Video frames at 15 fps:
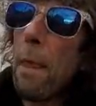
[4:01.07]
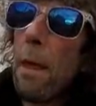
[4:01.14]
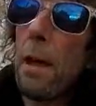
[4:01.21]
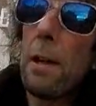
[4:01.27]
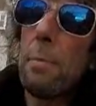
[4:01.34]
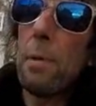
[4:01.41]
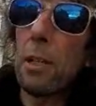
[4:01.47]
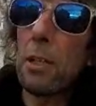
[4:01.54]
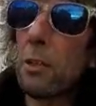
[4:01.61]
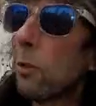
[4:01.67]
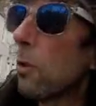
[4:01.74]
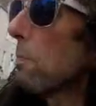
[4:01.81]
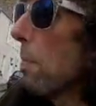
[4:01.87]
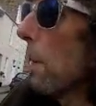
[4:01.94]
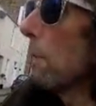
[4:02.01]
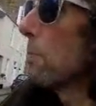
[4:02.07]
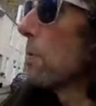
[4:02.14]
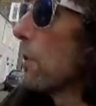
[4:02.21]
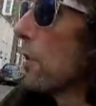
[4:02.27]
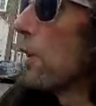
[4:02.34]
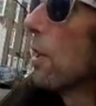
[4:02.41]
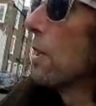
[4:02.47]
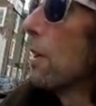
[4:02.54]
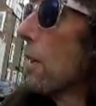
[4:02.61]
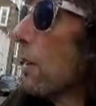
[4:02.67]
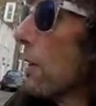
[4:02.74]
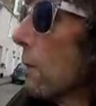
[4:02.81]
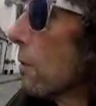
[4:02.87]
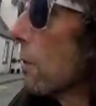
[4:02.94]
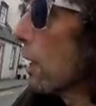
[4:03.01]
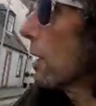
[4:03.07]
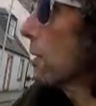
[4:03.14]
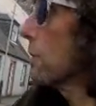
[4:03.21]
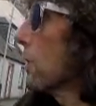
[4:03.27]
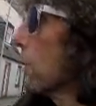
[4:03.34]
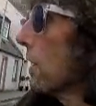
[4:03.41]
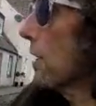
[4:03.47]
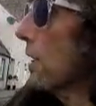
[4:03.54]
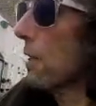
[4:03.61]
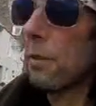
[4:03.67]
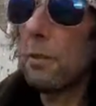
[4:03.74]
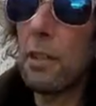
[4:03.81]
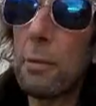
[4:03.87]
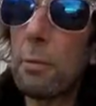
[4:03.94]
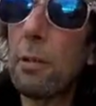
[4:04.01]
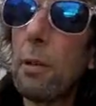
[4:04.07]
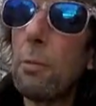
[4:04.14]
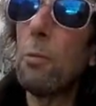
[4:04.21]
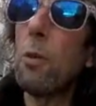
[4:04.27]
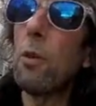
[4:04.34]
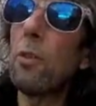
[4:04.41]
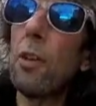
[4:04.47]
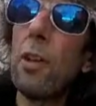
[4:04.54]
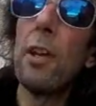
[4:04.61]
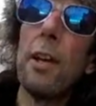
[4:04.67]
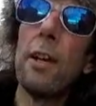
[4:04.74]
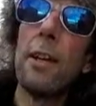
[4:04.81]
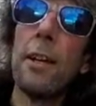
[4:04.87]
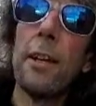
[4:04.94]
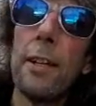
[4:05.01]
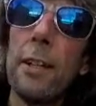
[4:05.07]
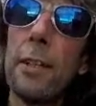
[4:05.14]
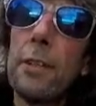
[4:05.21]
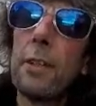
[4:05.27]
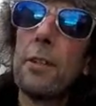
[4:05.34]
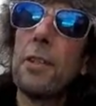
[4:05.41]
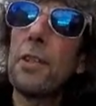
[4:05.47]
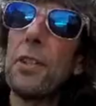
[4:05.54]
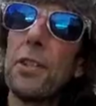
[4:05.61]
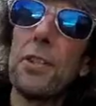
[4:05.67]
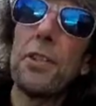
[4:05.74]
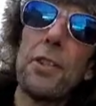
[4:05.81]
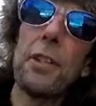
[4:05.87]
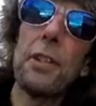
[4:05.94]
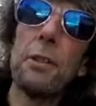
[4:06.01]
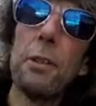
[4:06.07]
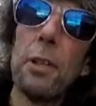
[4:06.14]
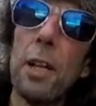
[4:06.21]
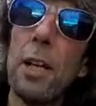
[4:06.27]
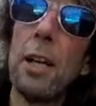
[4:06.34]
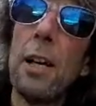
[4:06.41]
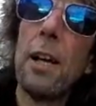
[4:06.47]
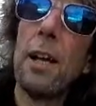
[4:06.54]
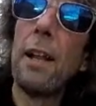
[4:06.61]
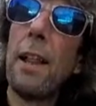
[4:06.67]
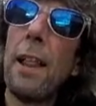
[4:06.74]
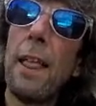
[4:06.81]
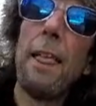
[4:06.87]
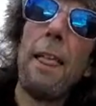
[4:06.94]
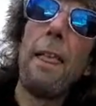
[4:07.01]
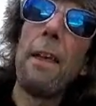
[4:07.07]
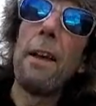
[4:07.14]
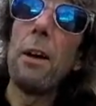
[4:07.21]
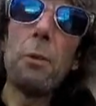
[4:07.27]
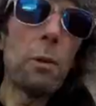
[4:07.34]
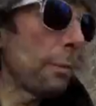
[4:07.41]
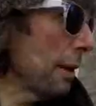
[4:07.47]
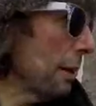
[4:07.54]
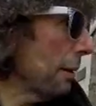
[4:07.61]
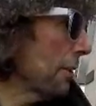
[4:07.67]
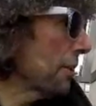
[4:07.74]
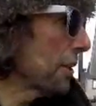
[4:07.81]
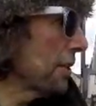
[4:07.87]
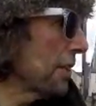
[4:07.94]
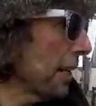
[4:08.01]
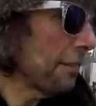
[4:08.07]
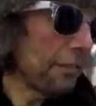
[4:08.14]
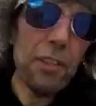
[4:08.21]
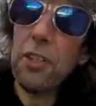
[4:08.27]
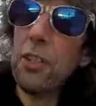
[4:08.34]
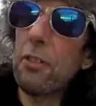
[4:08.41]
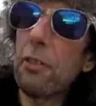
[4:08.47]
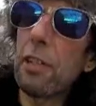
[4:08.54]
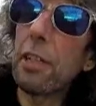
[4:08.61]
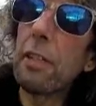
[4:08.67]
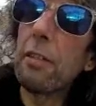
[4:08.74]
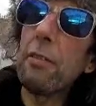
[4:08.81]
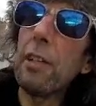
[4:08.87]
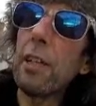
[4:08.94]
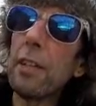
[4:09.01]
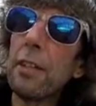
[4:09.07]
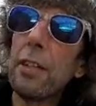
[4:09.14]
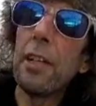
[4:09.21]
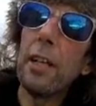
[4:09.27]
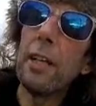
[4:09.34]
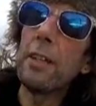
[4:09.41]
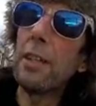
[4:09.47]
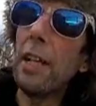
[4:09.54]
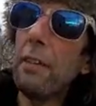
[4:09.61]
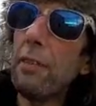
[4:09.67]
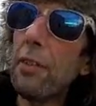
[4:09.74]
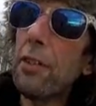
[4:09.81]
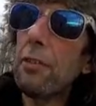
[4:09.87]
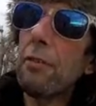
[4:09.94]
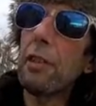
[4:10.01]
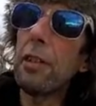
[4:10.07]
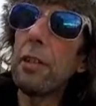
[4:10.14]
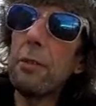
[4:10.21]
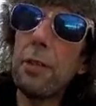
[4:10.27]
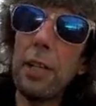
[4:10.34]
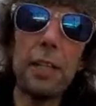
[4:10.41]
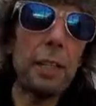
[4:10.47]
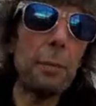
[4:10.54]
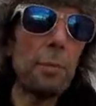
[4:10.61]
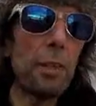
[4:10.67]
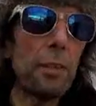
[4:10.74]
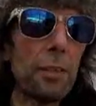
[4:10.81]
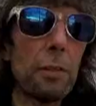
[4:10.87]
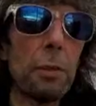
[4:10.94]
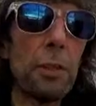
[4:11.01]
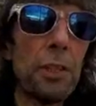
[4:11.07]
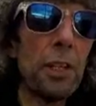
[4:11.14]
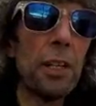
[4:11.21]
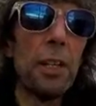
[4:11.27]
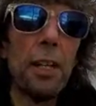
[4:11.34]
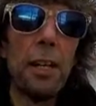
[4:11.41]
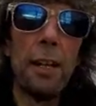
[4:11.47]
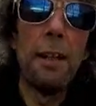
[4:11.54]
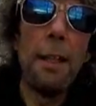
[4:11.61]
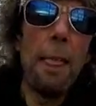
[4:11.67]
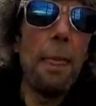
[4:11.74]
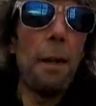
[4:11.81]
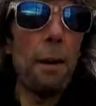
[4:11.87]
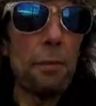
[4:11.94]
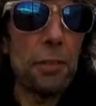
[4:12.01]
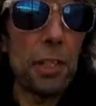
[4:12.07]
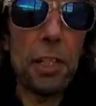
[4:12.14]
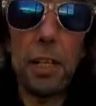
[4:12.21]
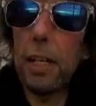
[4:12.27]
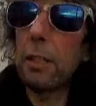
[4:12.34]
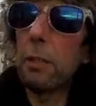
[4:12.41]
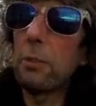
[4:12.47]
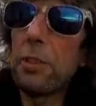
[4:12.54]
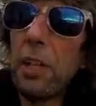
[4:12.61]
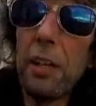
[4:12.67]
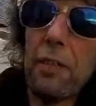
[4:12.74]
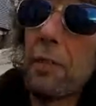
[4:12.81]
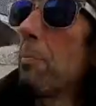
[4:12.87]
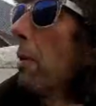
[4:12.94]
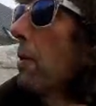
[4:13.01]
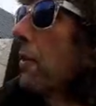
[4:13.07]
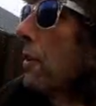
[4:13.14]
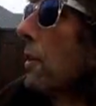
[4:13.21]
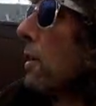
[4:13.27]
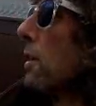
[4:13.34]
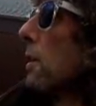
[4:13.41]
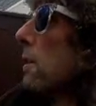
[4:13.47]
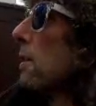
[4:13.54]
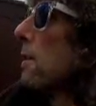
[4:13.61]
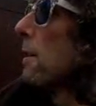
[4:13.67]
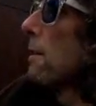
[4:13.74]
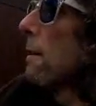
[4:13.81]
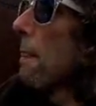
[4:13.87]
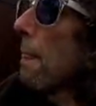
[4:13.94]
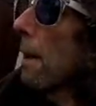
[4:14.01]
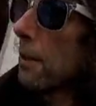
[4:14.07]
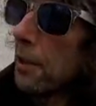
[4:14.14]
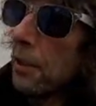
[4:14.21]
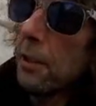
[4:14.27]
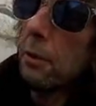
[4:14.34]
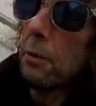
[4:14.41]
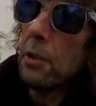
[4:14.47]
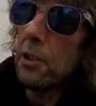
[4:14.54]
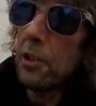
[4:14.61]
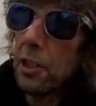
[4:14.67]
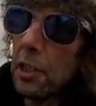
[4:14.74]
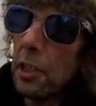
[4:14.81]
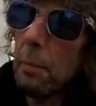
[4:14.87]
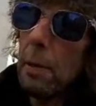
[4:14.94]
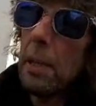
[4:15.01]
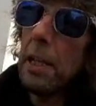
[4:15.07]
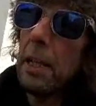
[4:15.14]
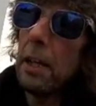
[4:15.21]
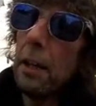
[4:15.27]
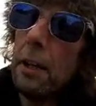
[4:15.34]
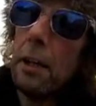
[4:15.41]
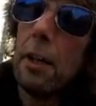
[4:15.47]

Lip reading: amongst all the pubs and the little closes. Yeah, that's just where I was. So this is still. Oh, I'm now into David Street. Right, David Street. Who's that named after? I wonder. Obviously a guy called David, but I did notice just up here